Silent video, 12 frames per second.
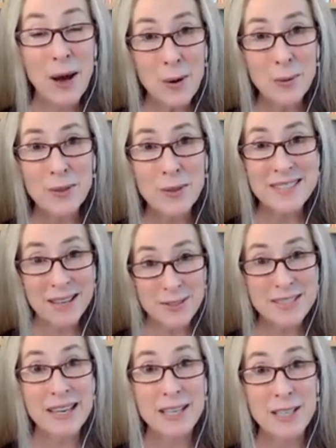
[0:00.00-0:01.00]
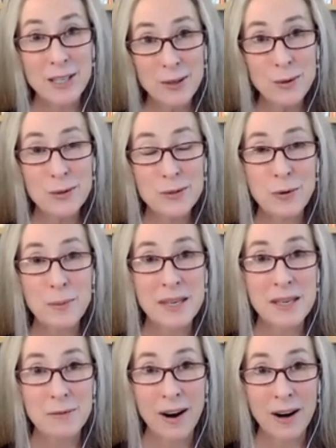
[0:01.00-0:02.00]
no, the cells take cues from
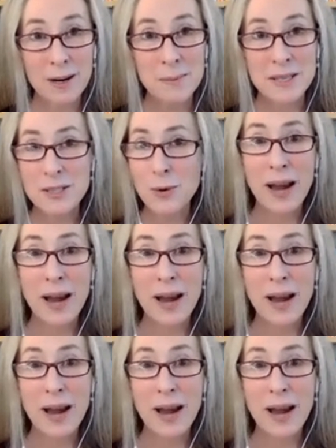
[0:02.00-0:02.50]
the environment.